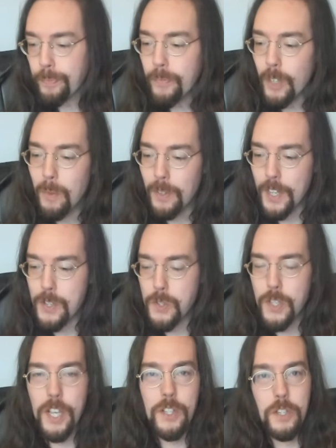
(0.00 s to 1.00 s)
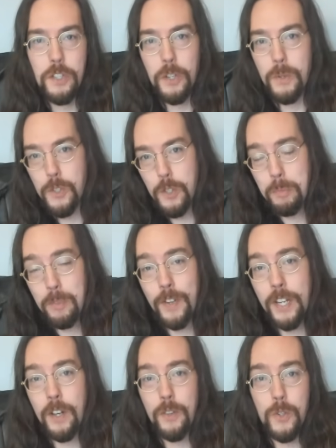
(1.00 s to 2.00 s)
what they seek to do is to
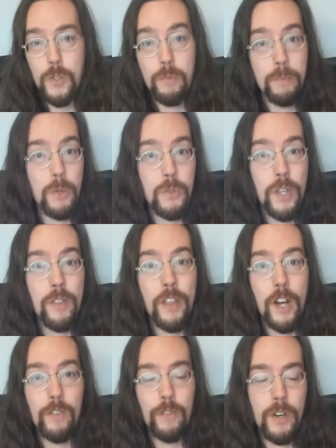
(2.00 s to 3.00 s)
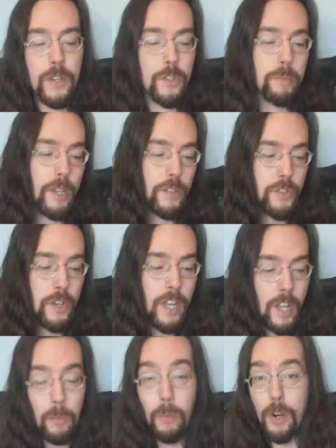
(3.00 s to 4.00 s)
prevent others from using their free speech.
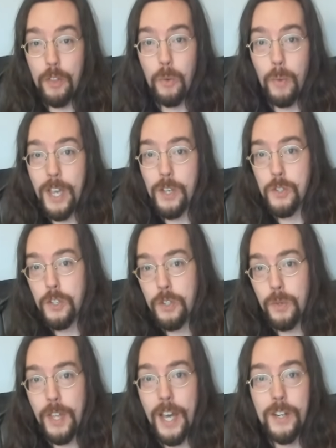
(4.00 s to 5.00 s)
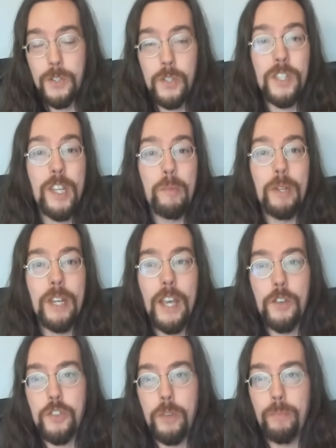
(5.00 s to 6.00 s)
One of the ways to do that is
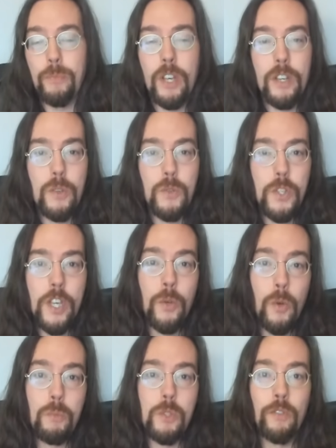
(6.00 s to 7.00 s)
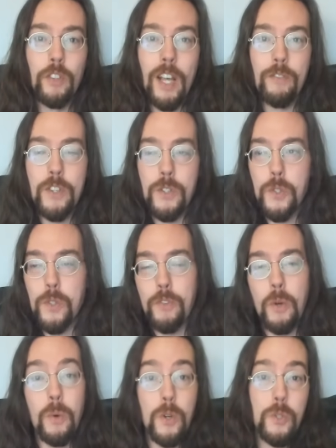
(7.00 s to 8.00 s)
intimidation. Uh, you see groups of leftists, of
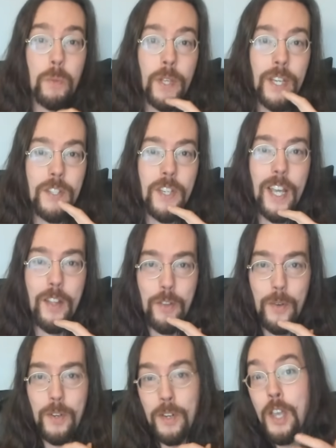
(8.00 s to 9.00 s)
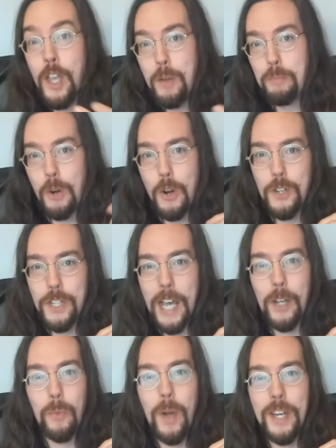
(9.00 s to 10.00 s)
course, will get together and burn
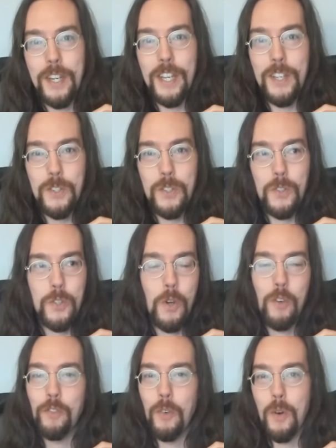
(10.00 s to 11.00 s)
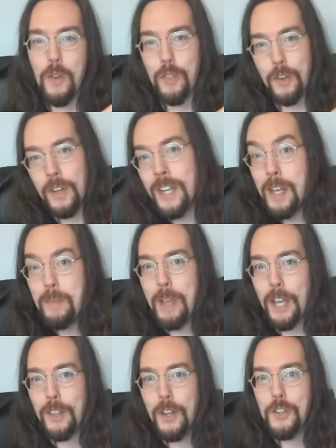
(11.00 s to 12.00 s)
down Wendy's and so forth, or
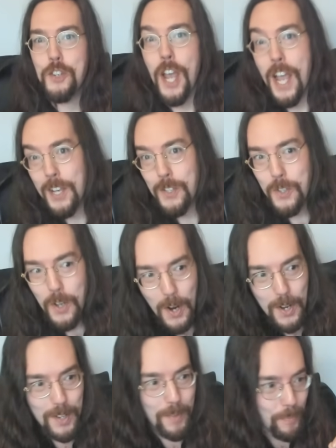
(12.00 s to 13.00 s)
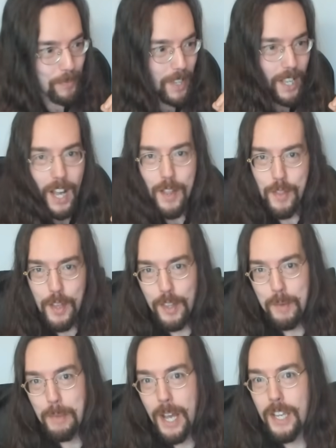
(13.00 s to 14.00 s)
make their Chaz garden. I think
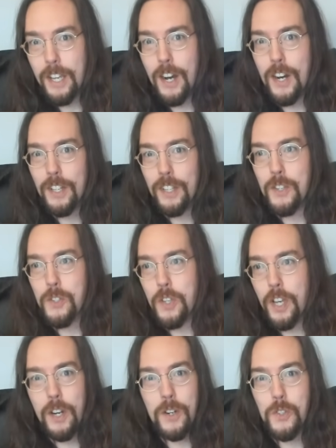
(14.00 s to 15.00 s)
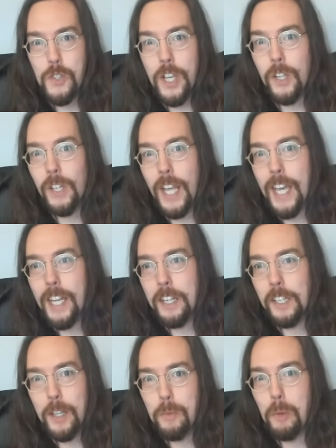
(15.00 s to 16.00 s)
that my garden this year
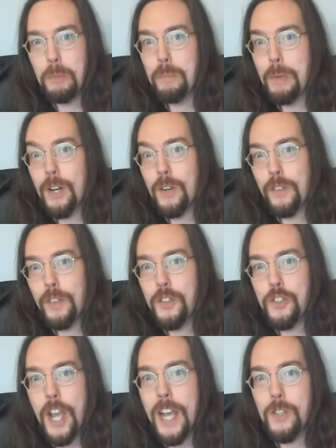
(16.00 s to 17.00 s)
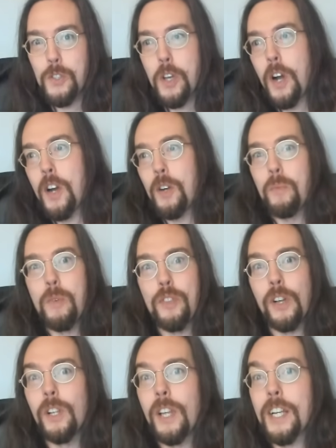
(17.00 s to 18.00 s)
single-handedly will be better than the Chaz garden with the
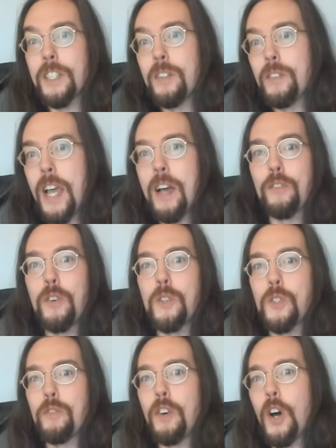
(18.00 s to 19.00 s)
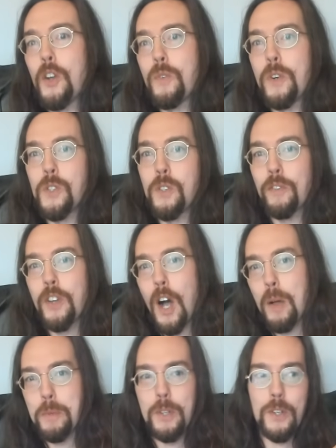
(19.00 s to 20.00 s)
collected efforts of hundreds of
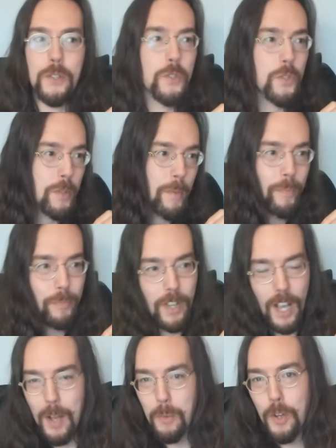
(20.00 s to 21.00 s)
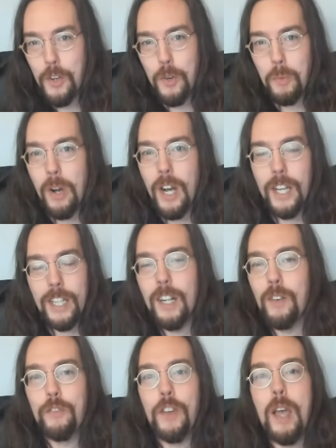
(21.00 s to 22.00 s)
communists. I wonder why. You
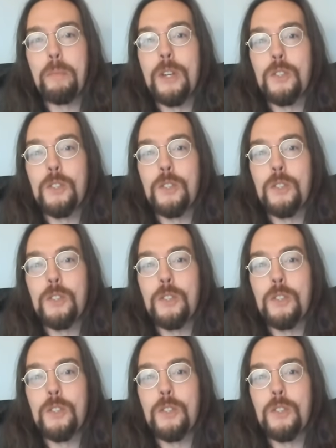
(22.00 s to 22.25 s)
know, famine is